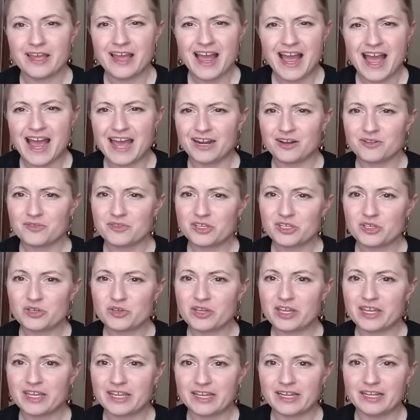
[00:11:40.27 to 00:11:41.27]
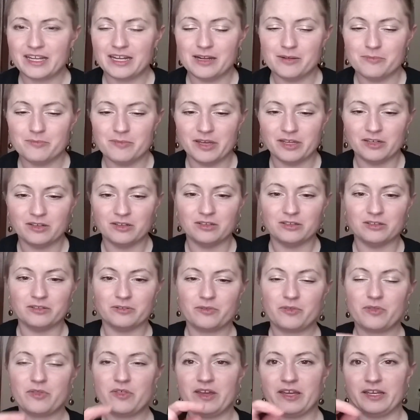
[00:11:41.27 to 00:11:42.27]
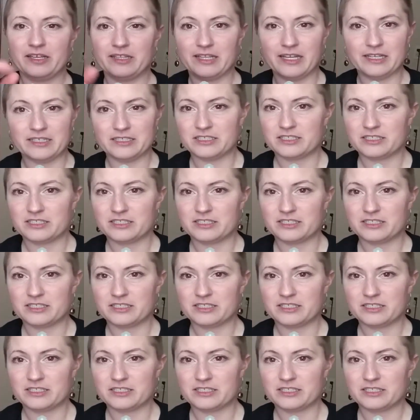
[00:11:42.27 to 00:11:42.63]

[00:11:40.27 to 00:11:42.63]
I don't think you can get a metal thing that